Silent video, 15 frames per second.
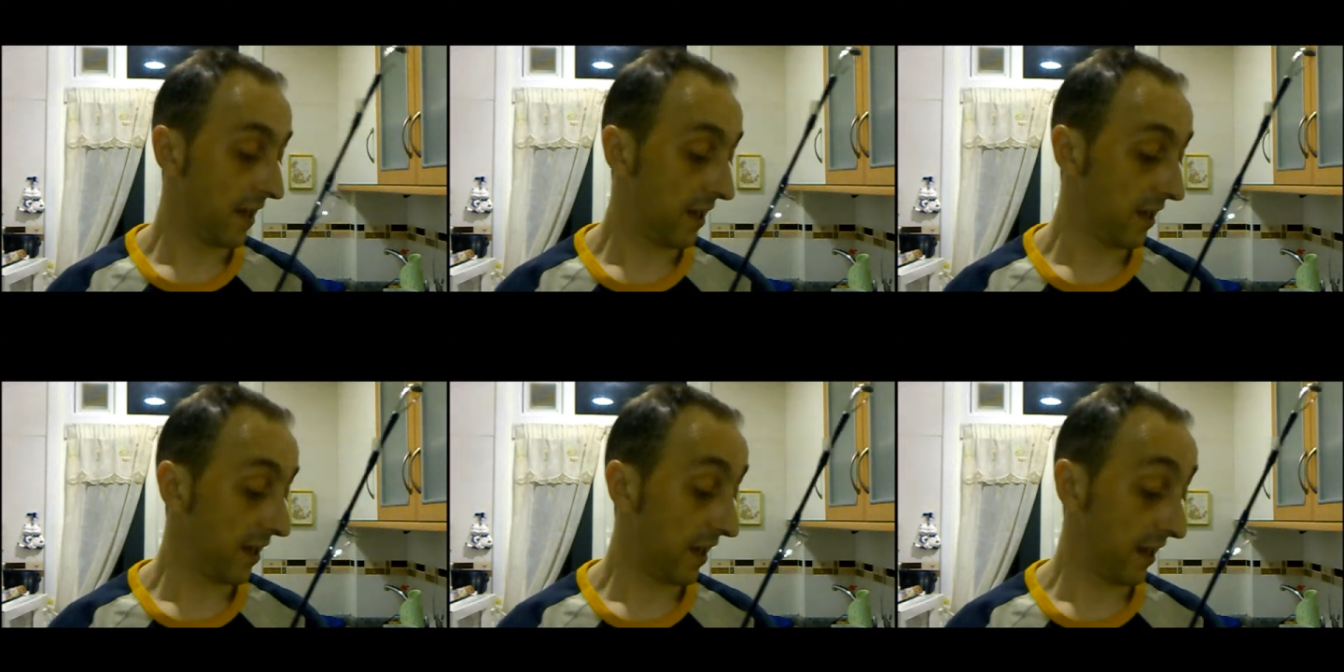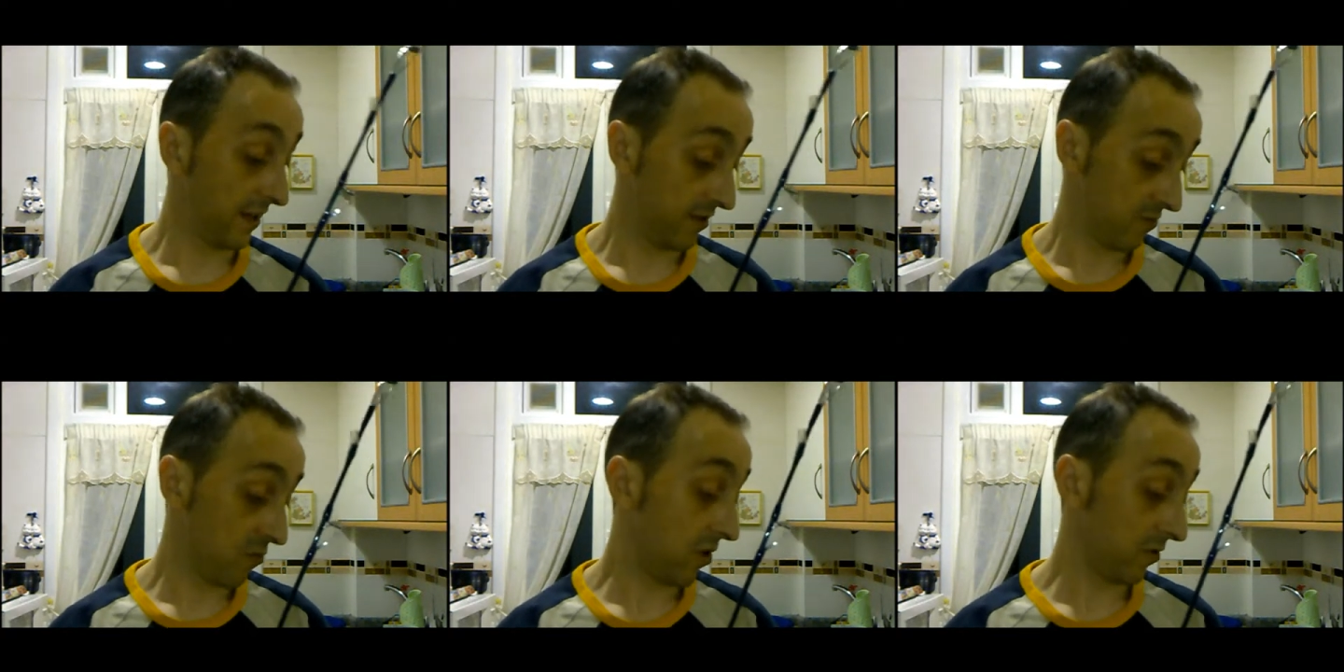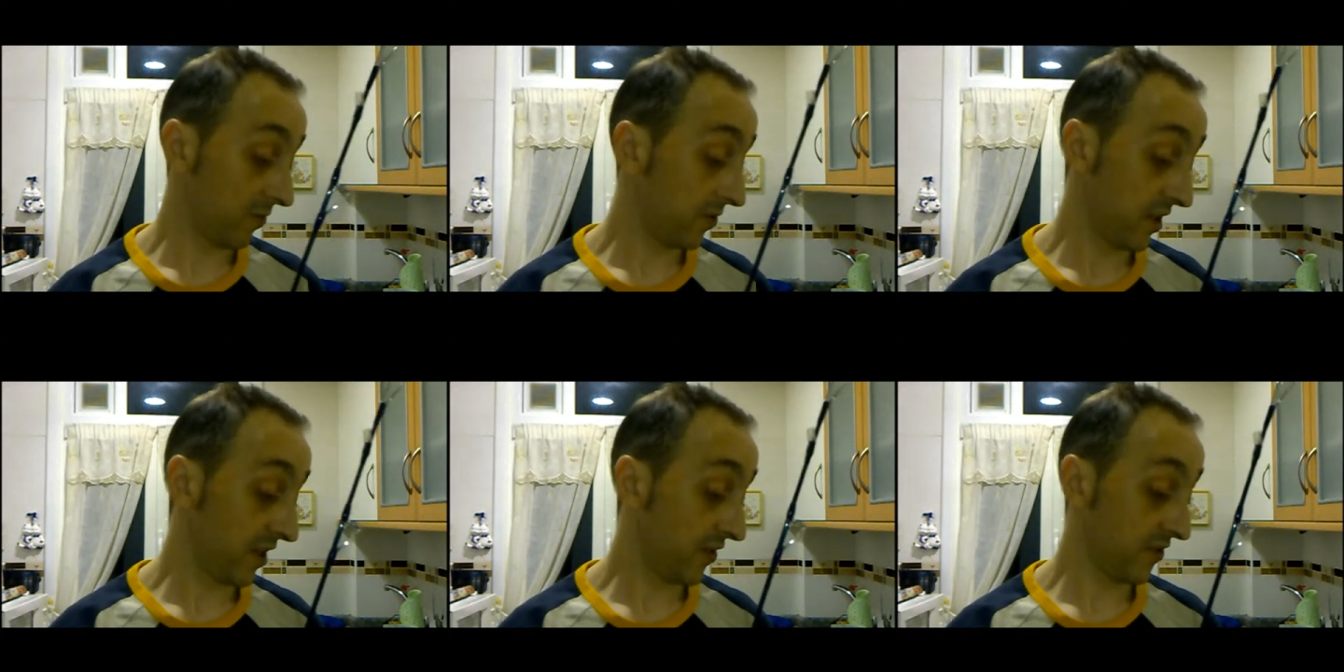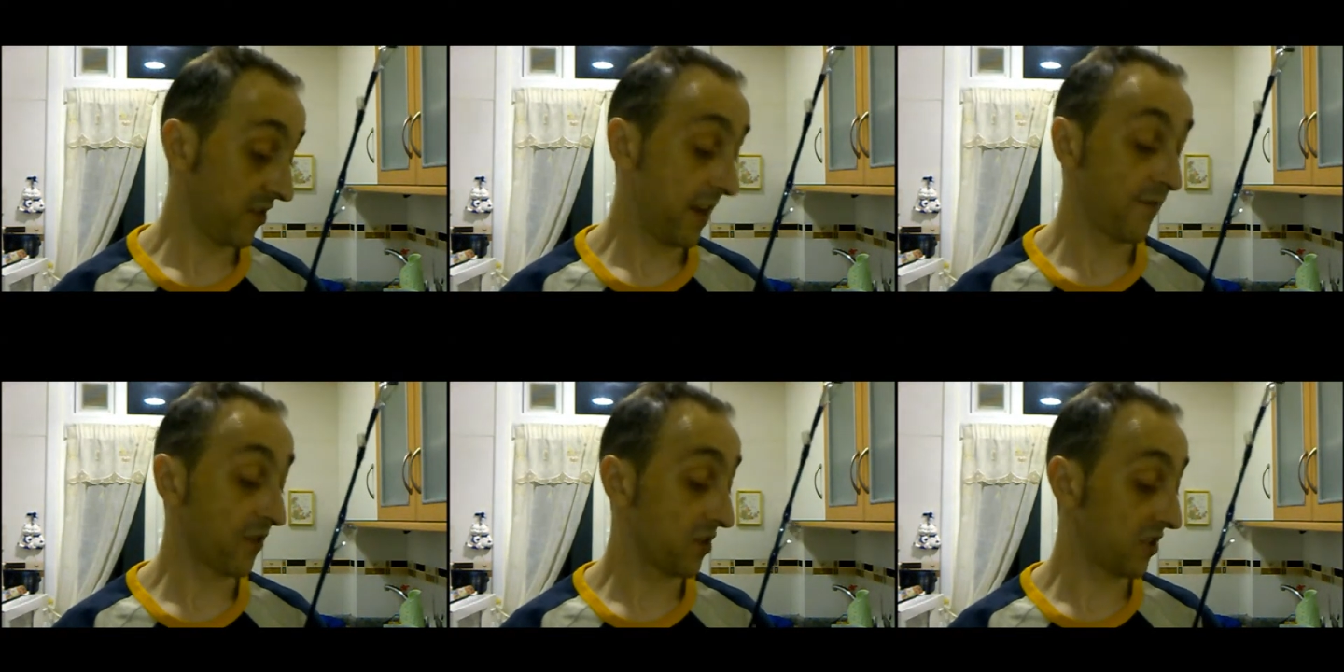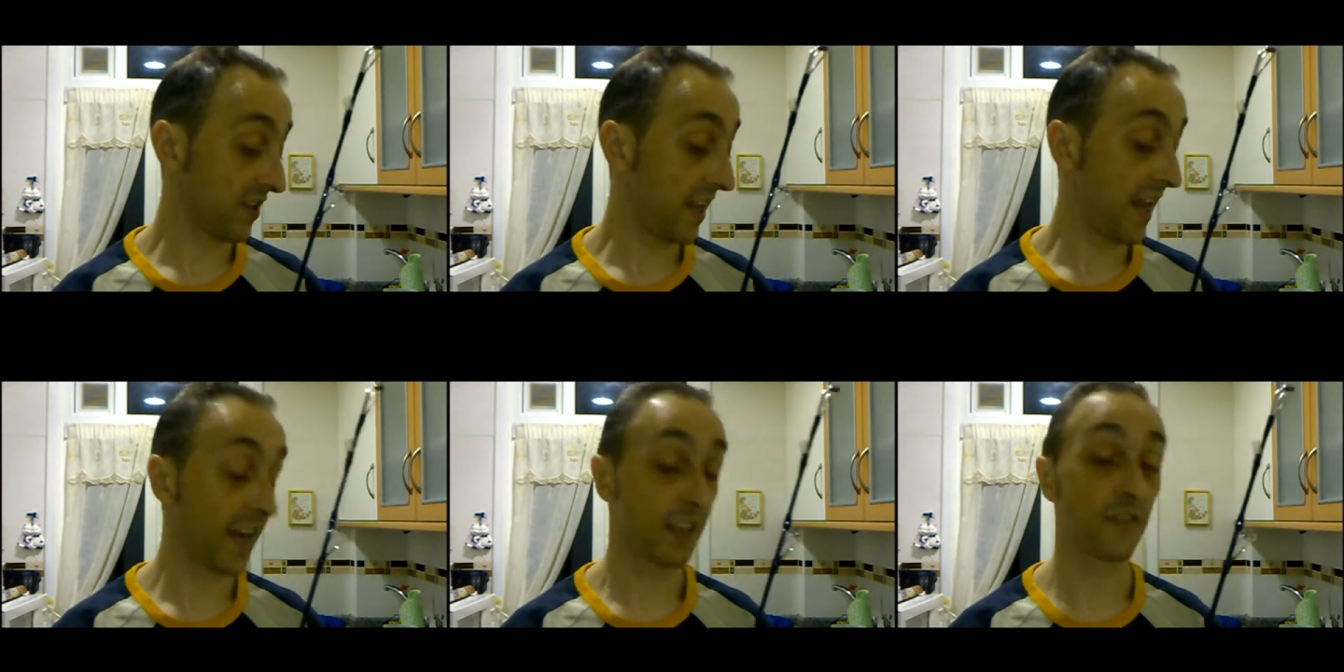And it's never
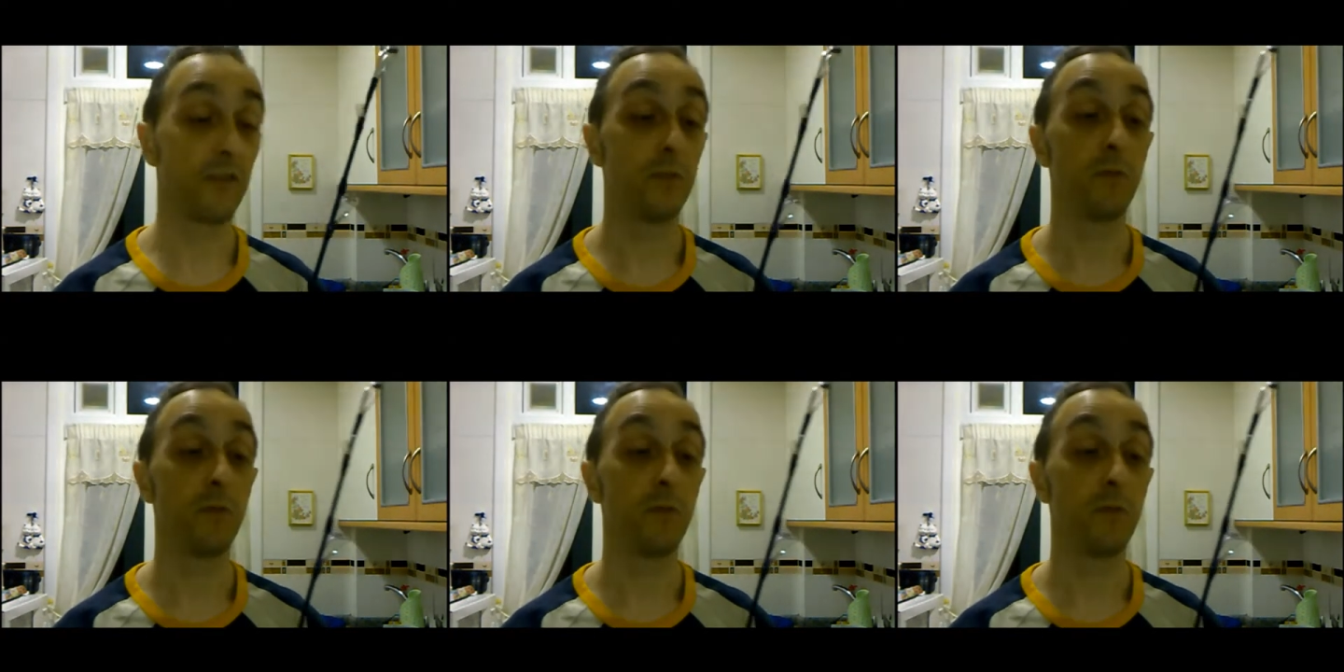snagged